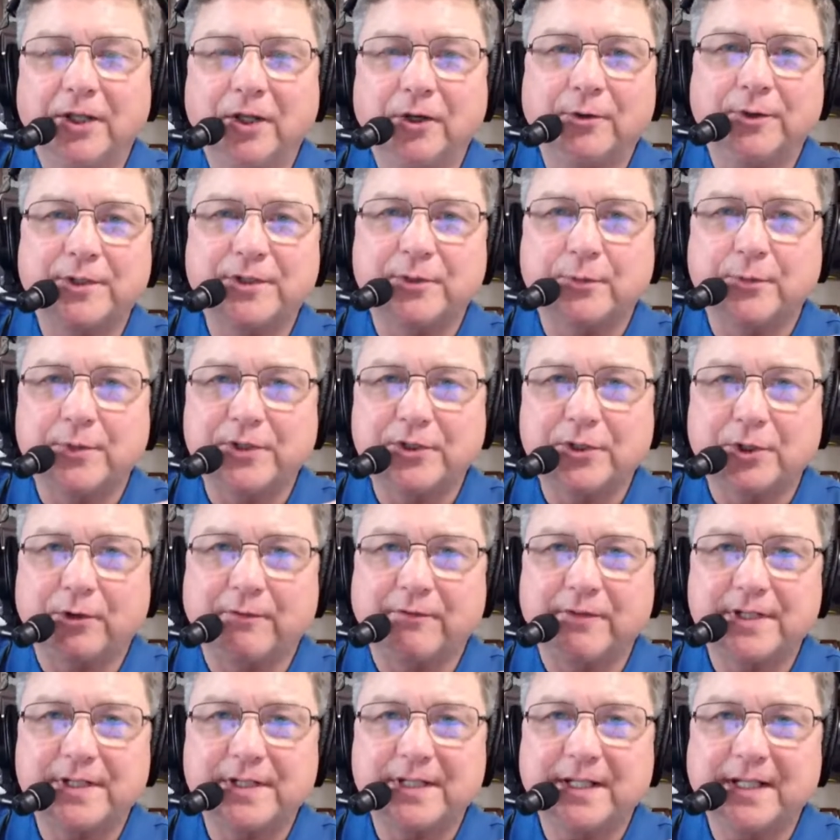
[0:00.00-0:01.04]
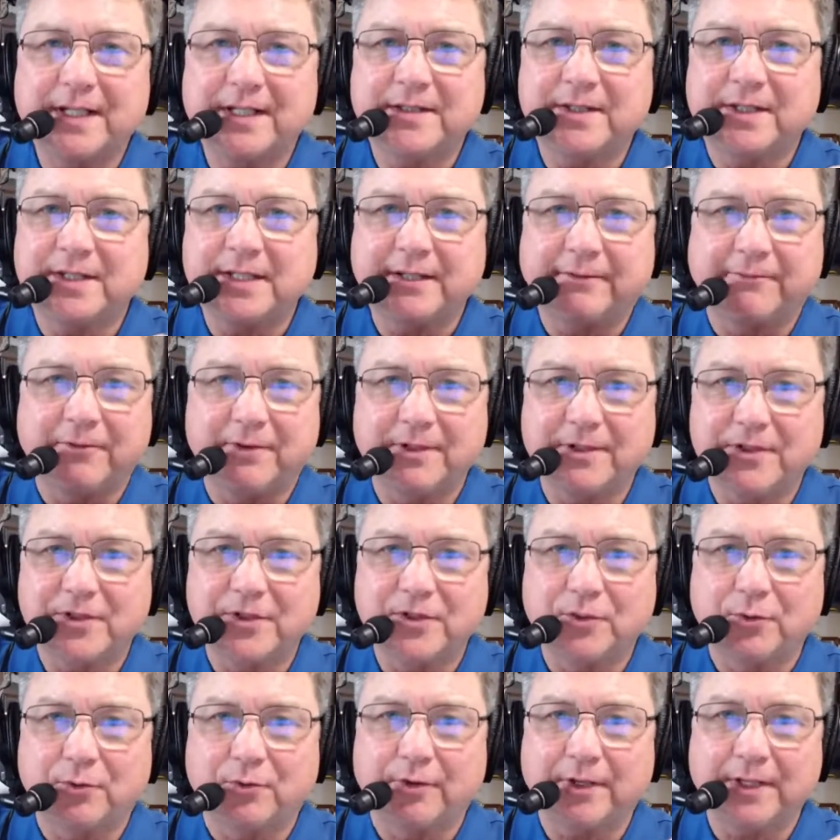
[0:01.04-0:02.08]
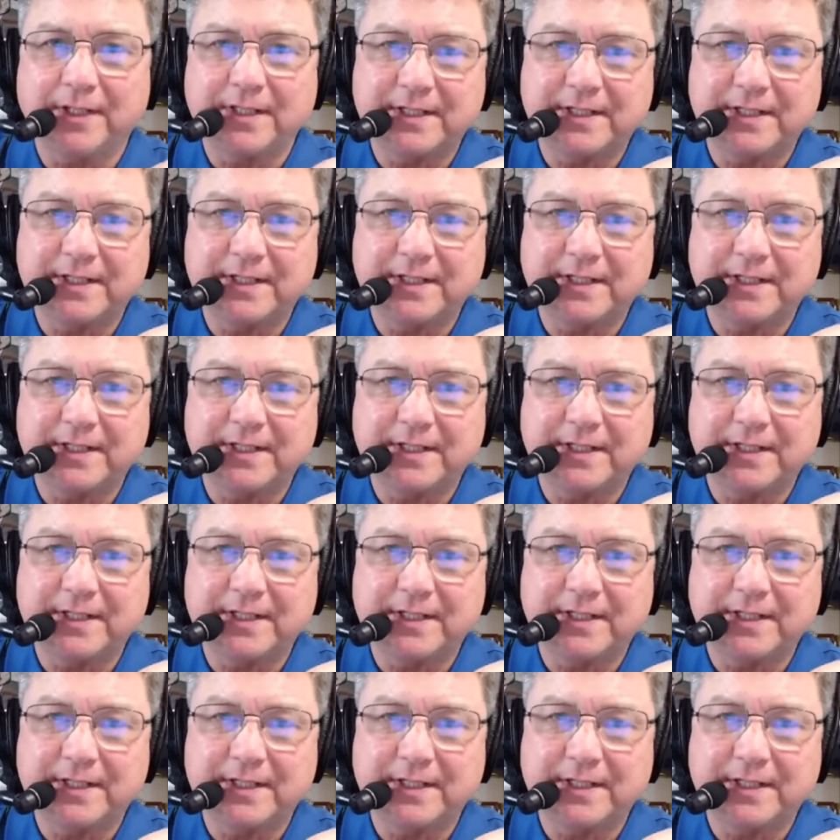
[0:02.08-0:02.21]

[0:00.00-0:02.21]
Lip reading: You know, as a reservist, it's a different story.